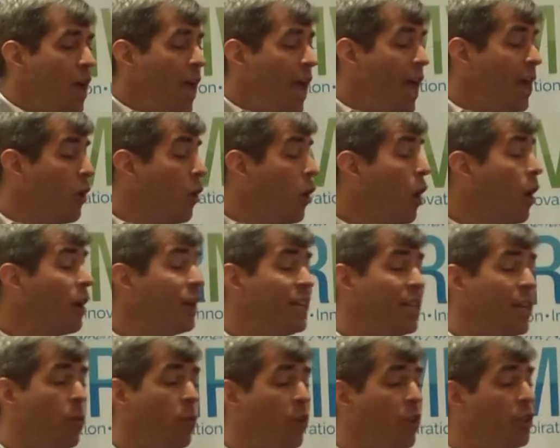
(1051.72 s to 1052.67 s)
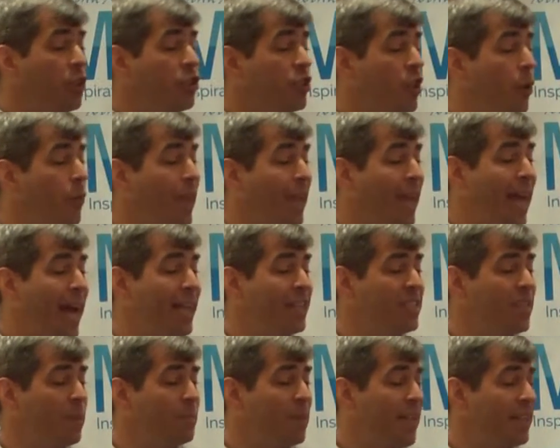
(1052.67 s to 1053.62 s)
And our R&D really showed that
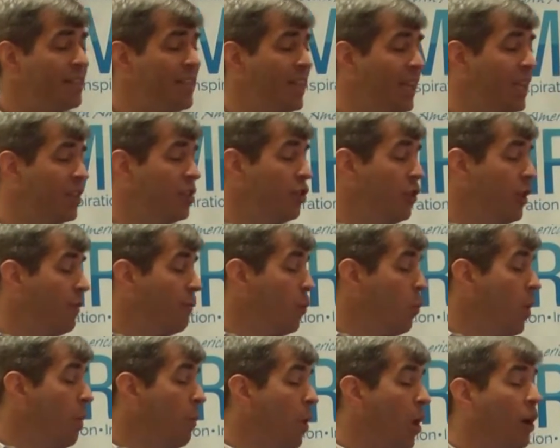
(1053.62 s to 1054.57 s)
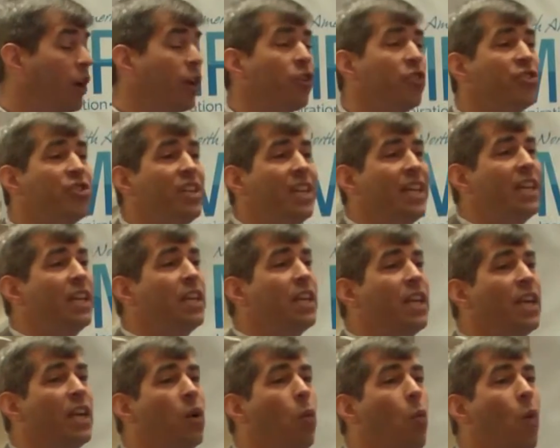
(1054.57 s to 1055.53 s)
concept testing can deliver what marketers need
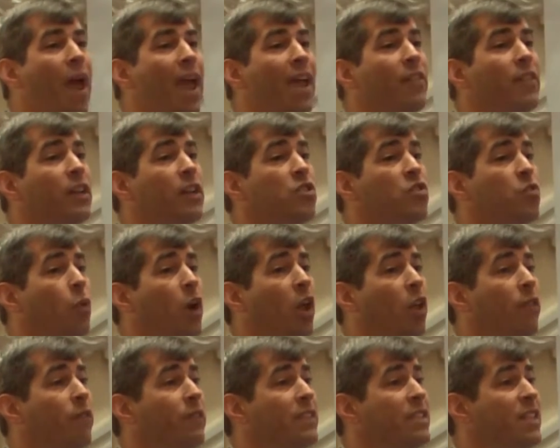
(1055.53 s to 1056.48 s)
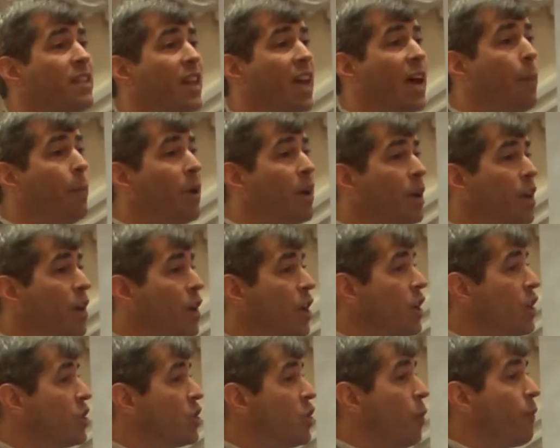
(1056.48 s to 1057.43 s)
in a way that is relevant to them.
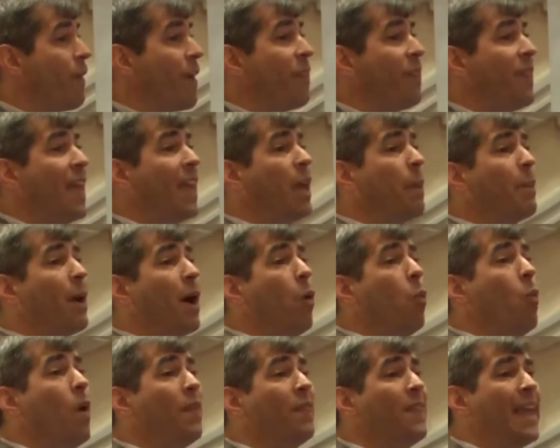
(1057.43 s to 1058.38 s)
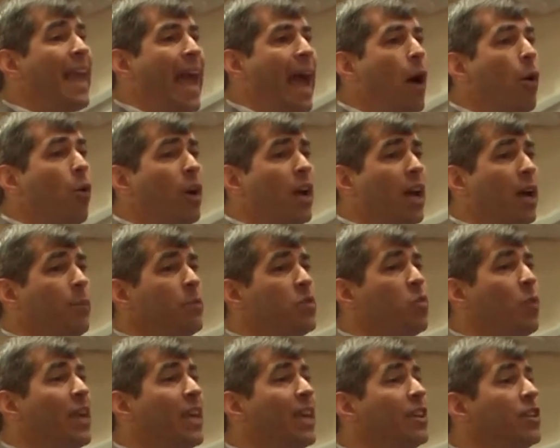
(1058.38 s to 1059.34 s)
So if I think about what the outcomes
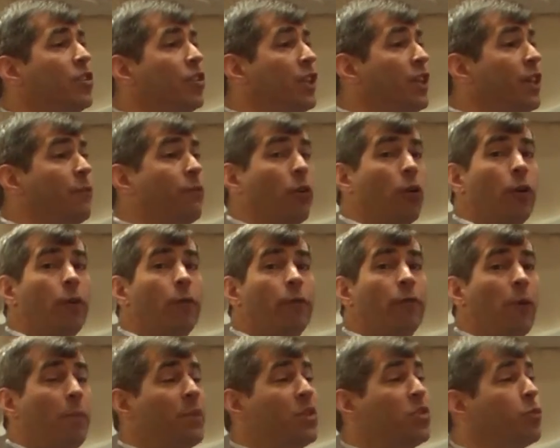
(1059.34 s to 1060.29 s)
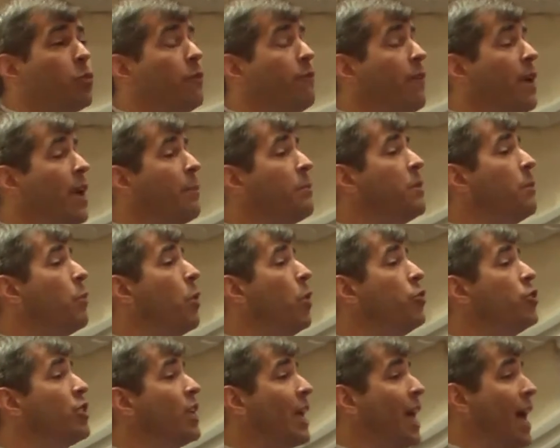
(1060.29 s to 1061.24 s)
we can deliver from this revamped
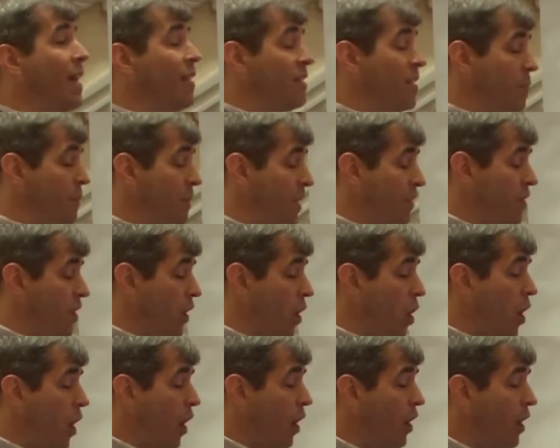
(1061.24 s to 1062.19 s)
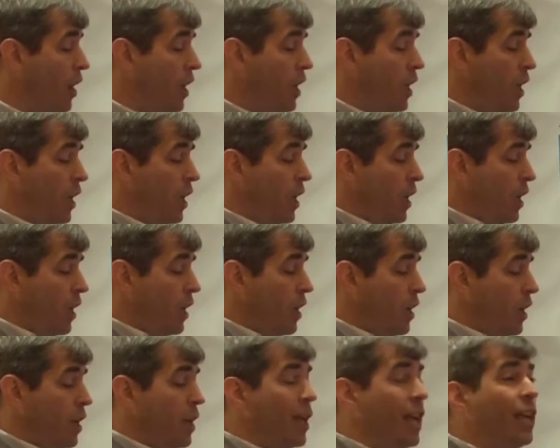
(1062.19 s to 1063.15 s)
approach to concept testing are,
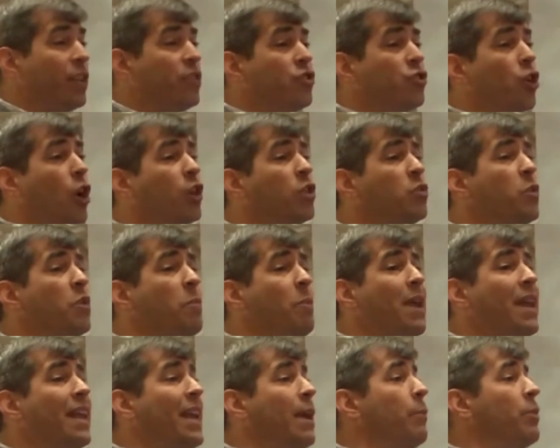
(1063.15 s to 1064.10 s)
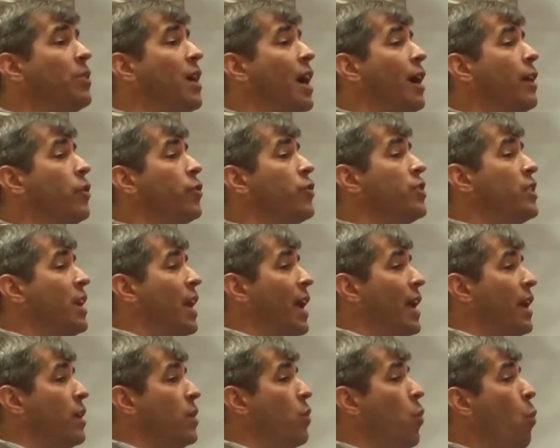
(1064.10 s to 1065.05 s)
it starts with being able to
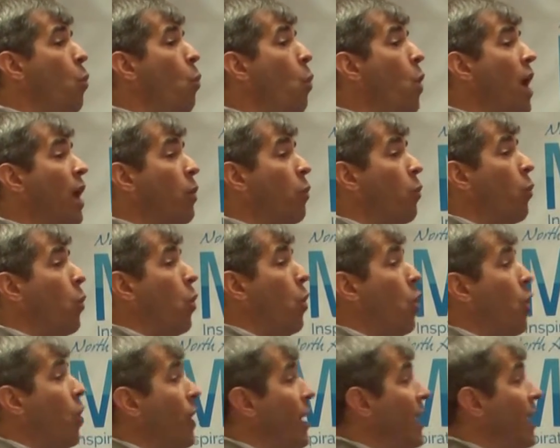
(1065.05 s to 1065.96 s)
understand what role